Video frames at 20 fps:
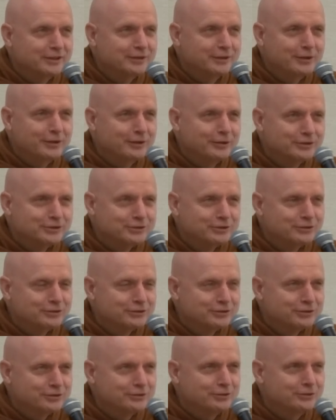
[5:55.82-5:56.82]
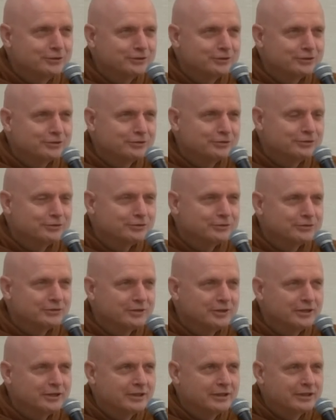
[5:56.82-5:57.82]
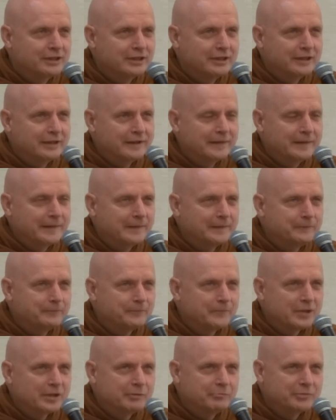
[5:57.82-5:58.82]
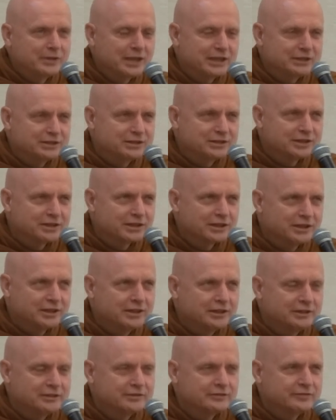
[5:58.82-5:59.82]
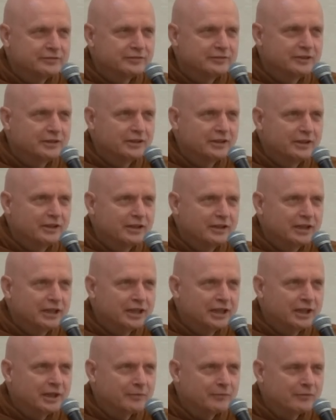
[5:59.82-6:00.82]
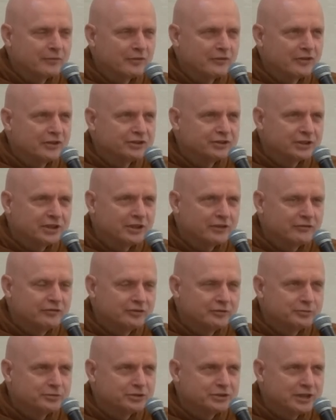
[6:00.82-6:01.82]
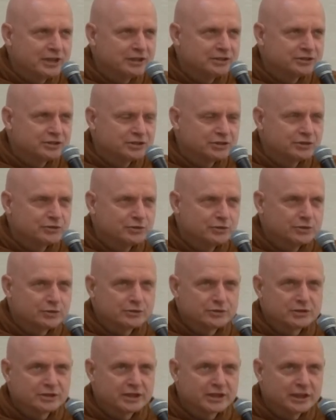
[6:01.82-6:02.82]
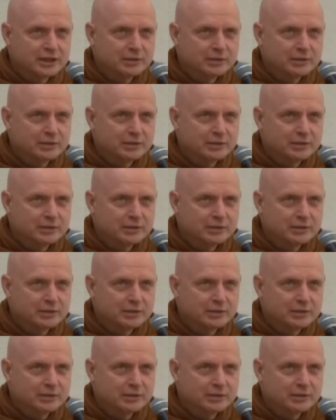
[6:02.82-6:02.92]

No, it's not true at all. But that's the kind of self-obsessed thought that